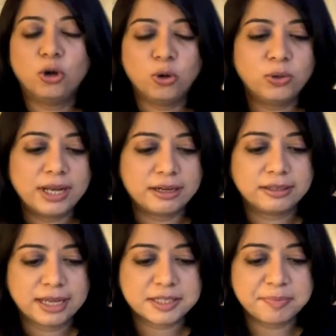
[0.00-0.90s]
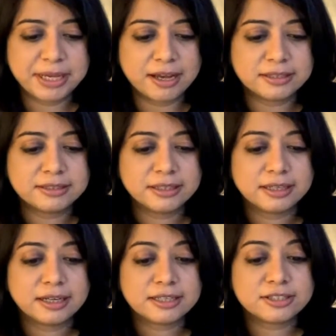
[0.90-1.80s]
Ola has begun
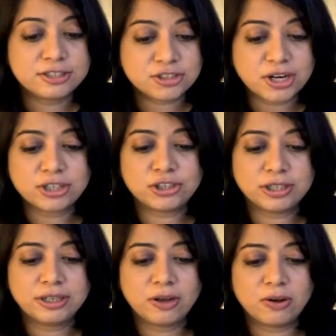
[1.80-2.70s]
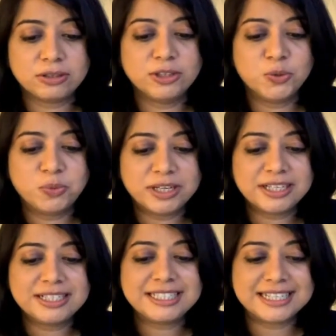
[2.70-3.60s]
construction on the
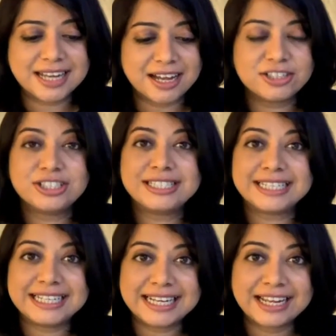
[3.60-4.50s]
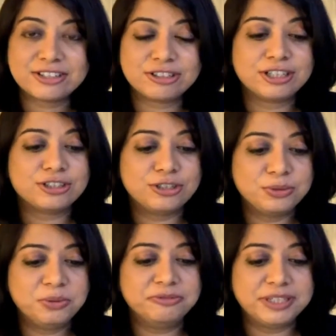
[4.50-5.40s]
world's largest electric
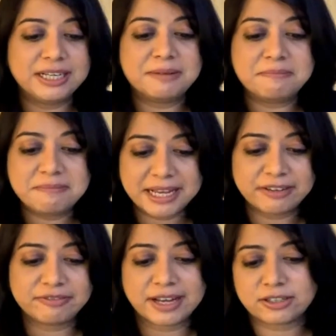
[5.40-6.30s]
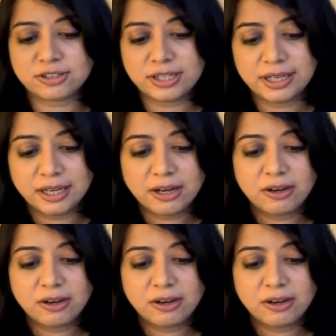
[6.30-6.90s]
two-wheeler mega factory